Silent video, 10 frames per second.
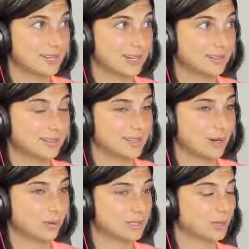and
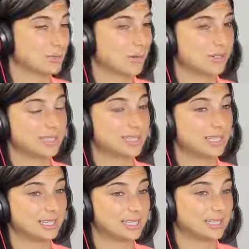I wasn't responding to the
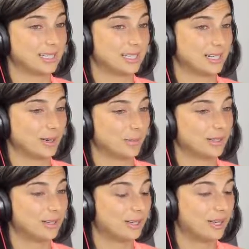insulin, and I
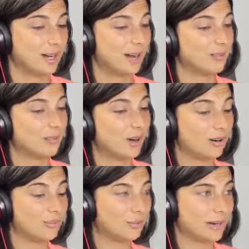would have
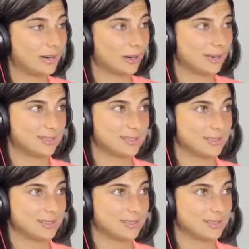awful migraines,